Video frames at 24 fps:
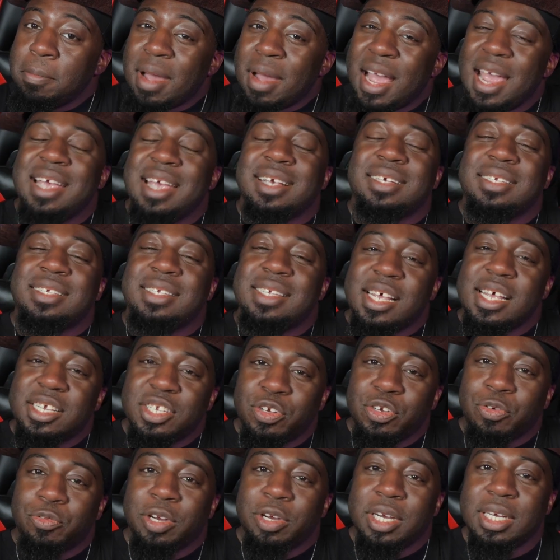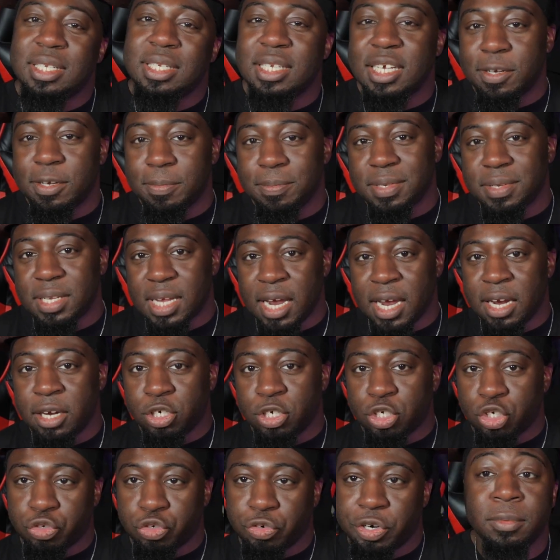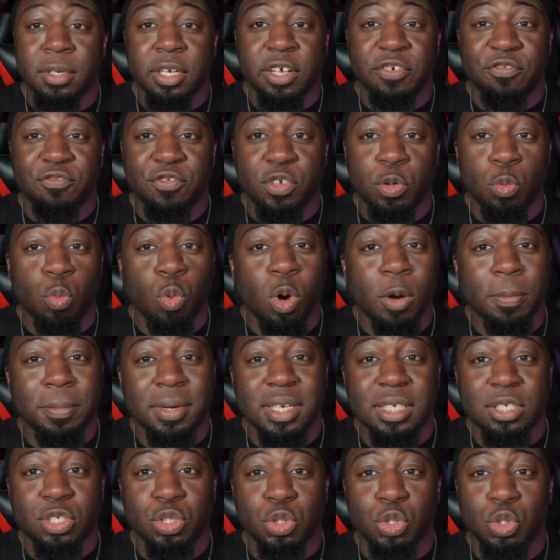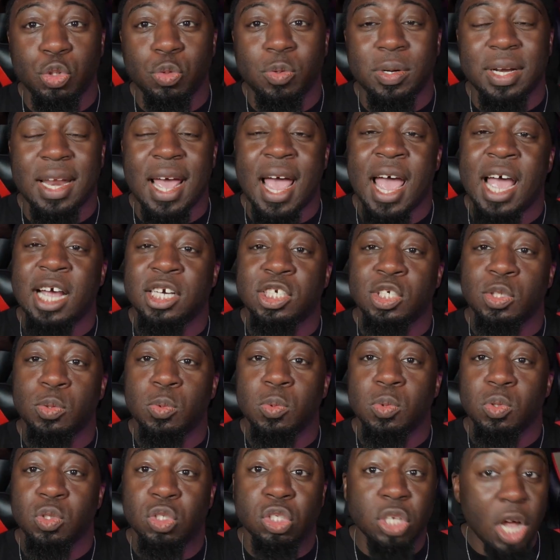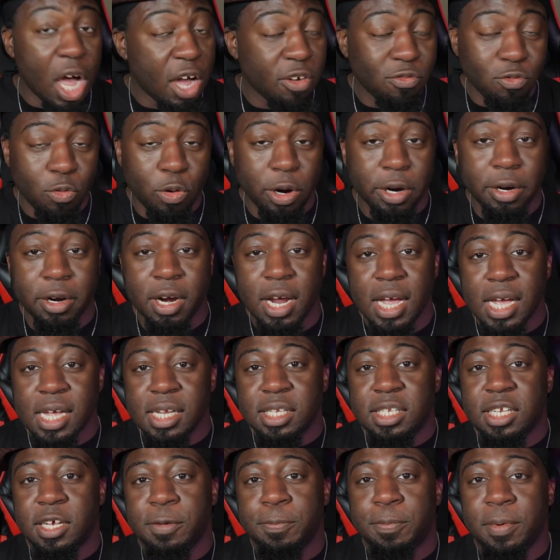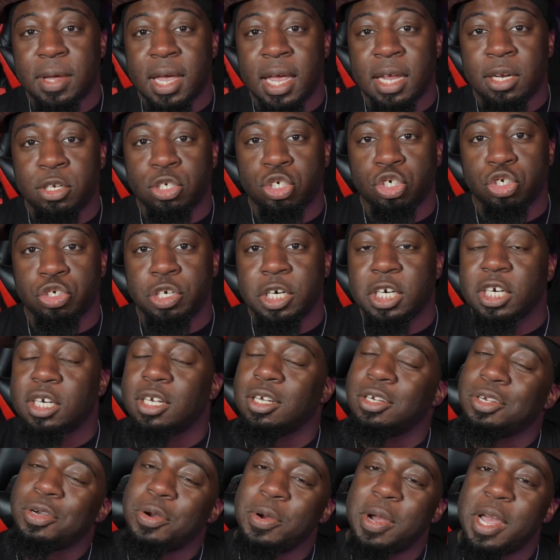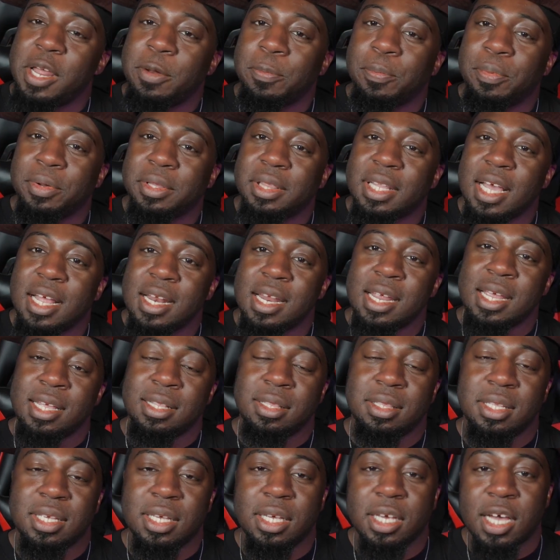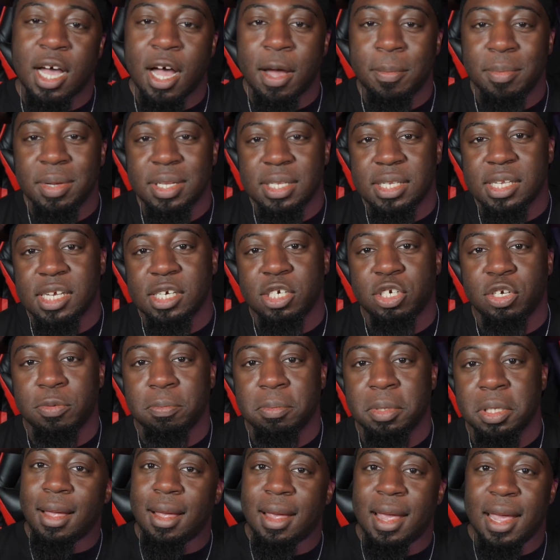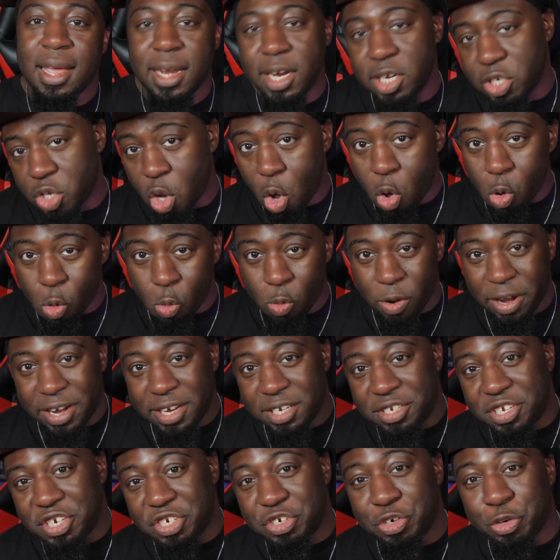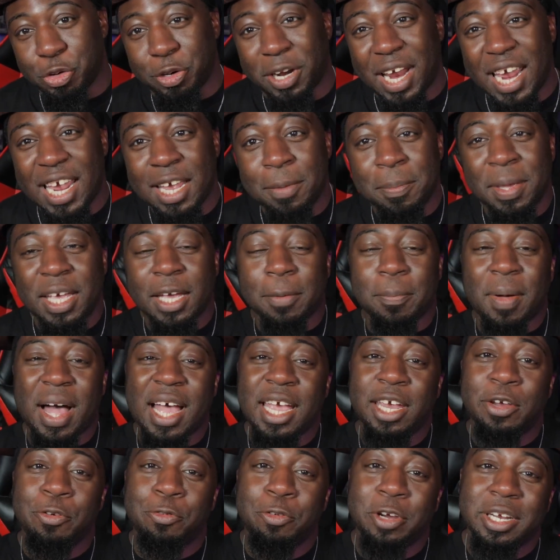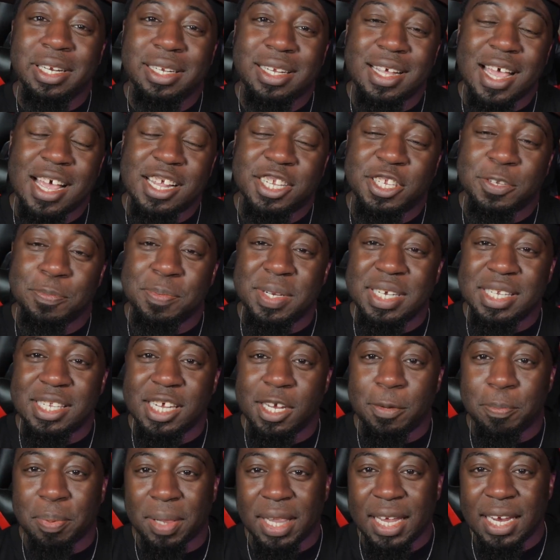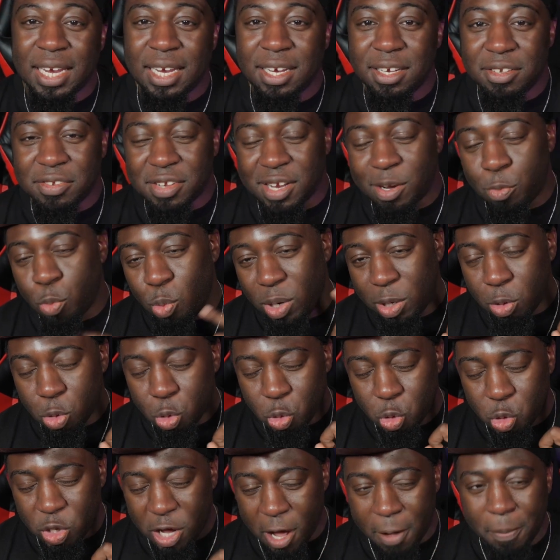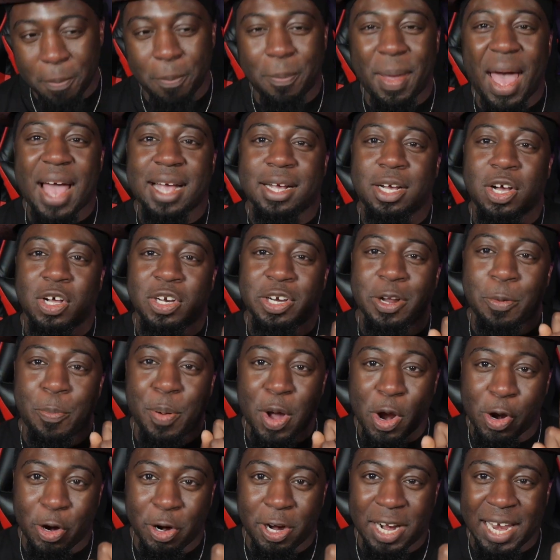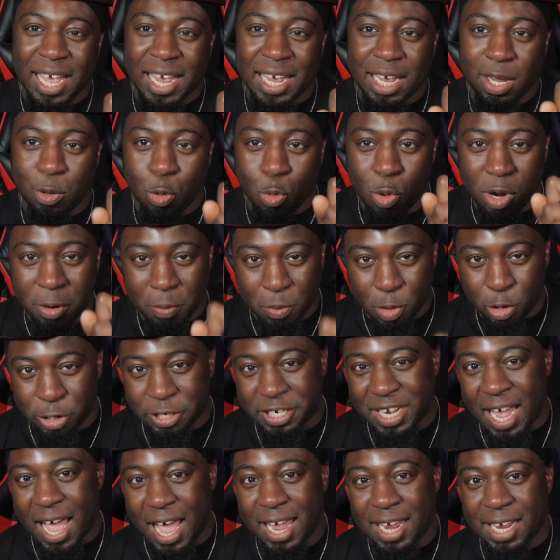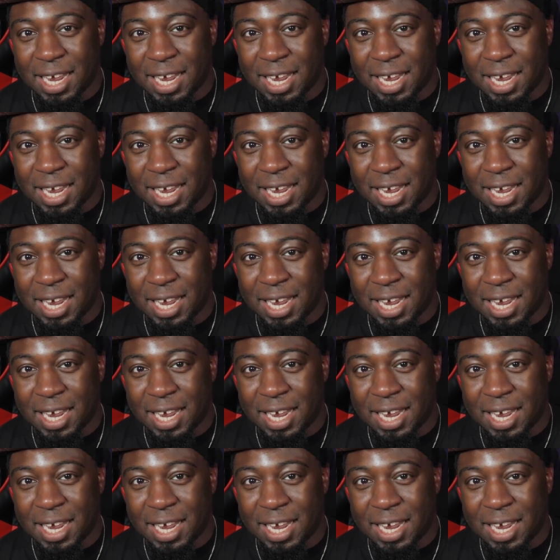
accessory tips and trick. If you want me to do an actual software tip and trick, go ahead and put that in the comment section below. And as always, it's your gaming pirate, SBZ Plays, and we'll come back on a parlay one more time.